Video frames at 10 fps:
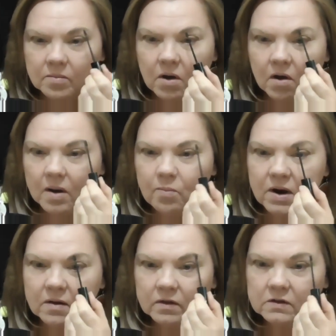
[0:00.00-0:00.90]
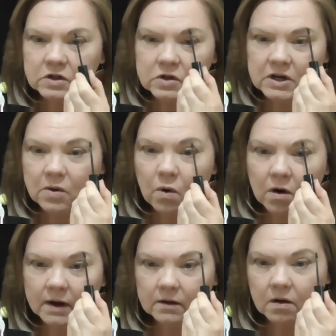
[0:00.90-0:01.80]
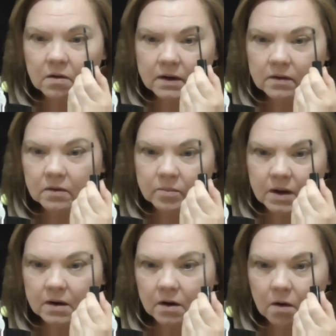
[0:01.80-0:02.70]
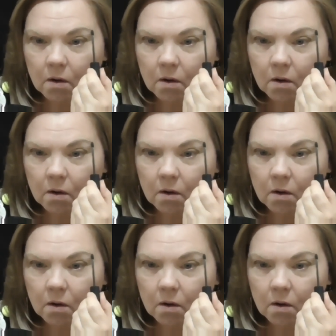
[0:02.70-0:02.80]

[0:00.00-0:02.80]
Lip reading: My eyebrows are turning white, guys. I'm getting